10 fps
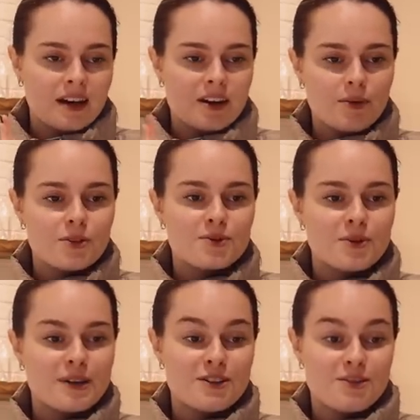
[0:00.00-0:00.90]
I don't want to talk
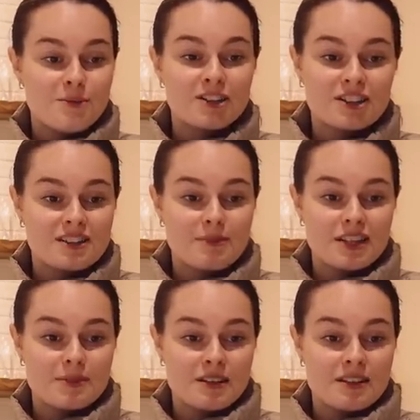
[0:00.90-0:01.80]
about it too much because it
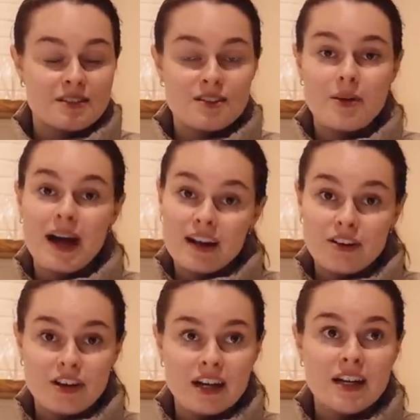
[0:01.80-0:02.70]
makes me so
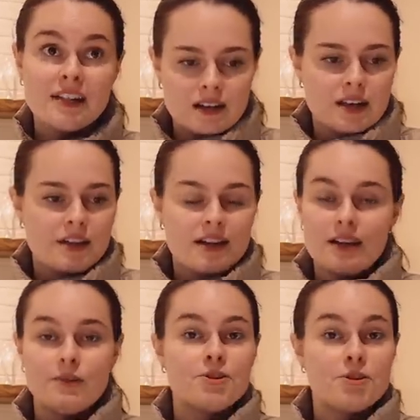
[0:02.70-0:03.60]
angry, and I think
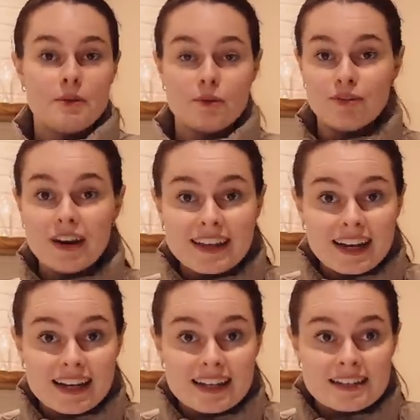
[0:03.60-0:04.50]
landlords should be more
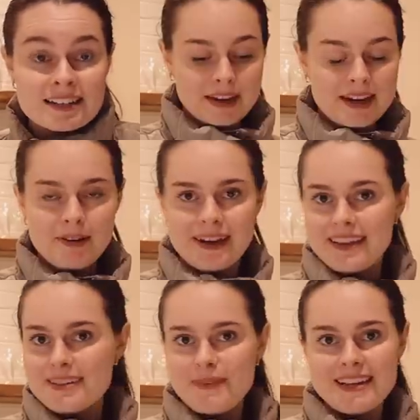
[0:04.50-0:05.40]
regulated. Anyway,
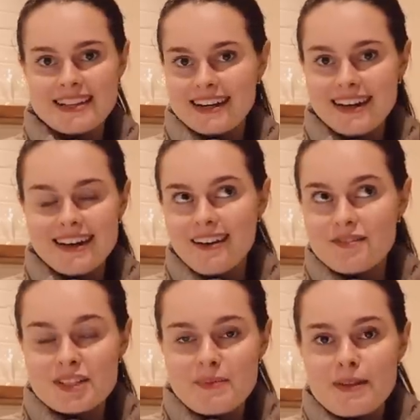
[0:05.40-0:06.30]
that's basically it.
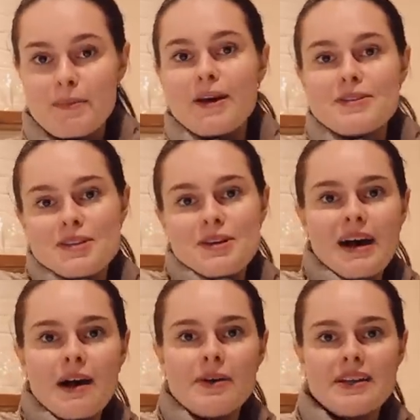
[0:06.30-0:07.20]
I've just spent the past two
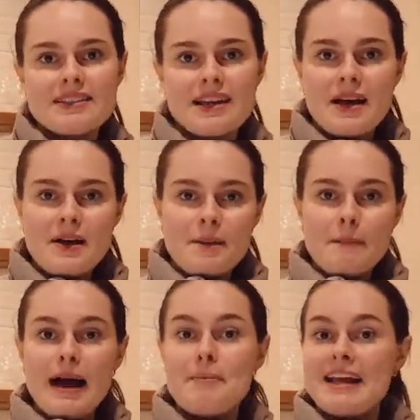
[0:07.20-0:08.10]
hours
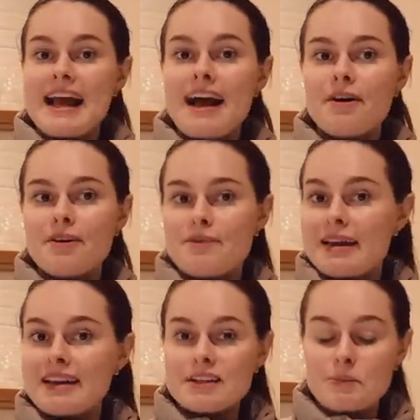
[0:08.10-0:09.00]
mapping out and
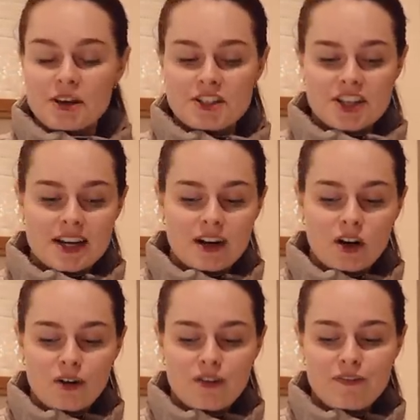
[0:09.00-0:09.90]
making a spreadsheet
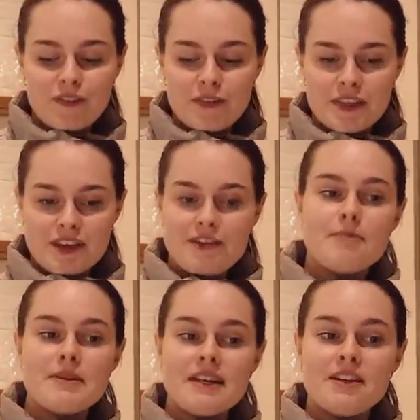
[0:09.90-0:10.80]
of the
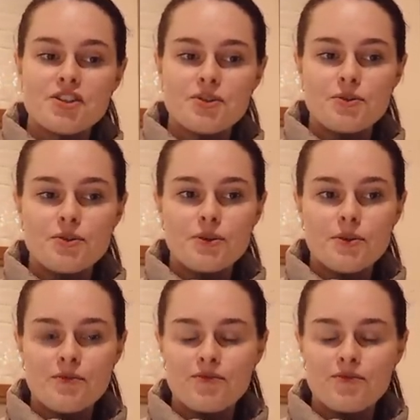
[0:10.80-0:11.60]
potential